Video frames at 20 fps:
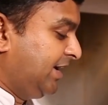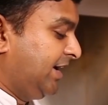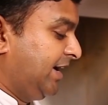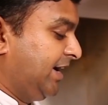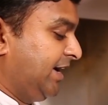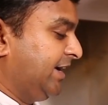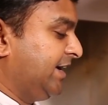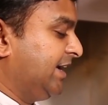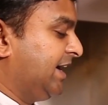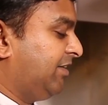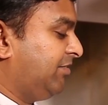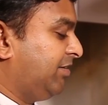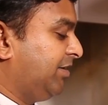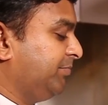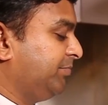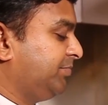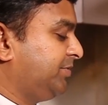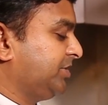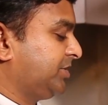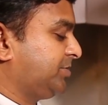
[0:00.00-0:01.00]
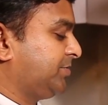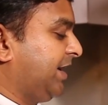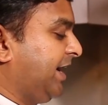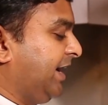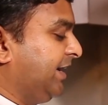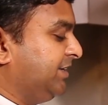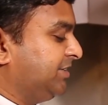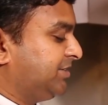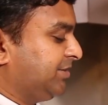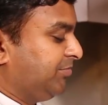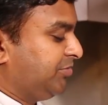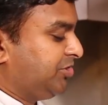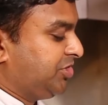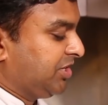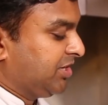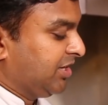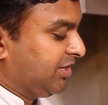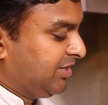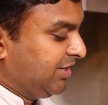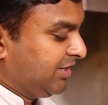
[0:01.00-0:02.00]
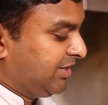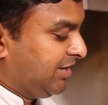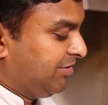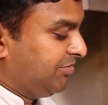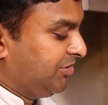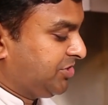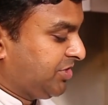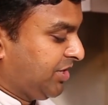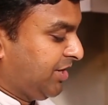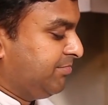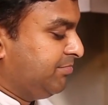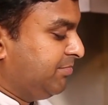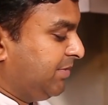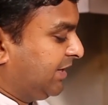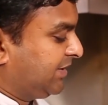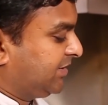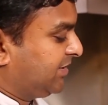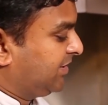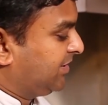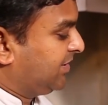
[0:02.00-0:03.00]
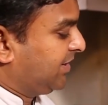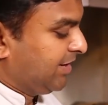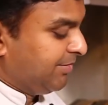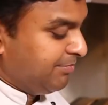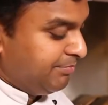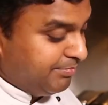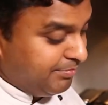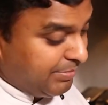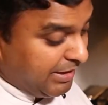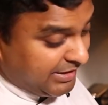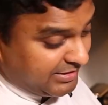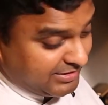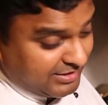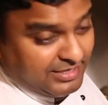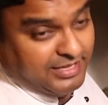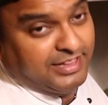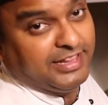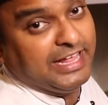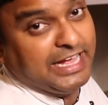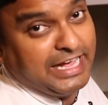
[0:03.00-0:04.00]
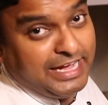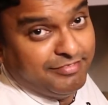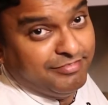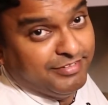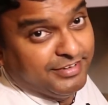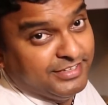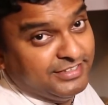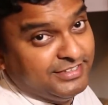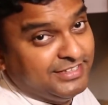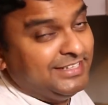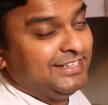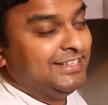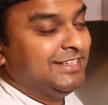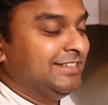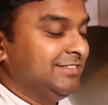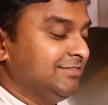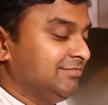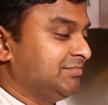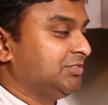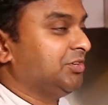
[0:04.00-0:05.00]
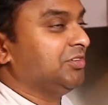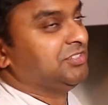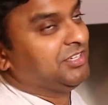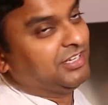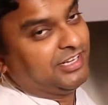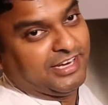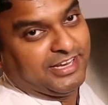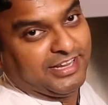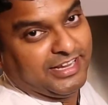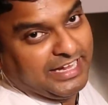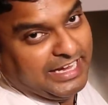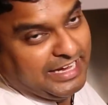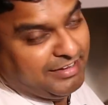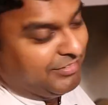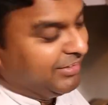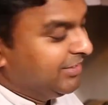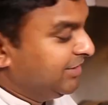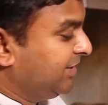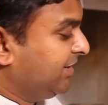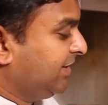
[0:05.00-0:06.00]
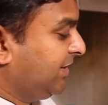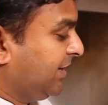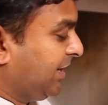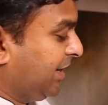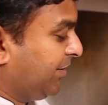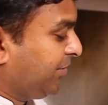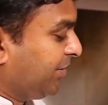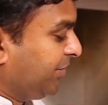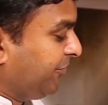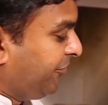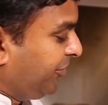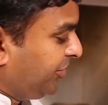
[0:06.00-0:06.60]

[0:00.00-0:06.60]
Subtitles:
And now I'm just adding some chicken tikka, which I baked it in the oven. Roasted it in the oven, and I'm going to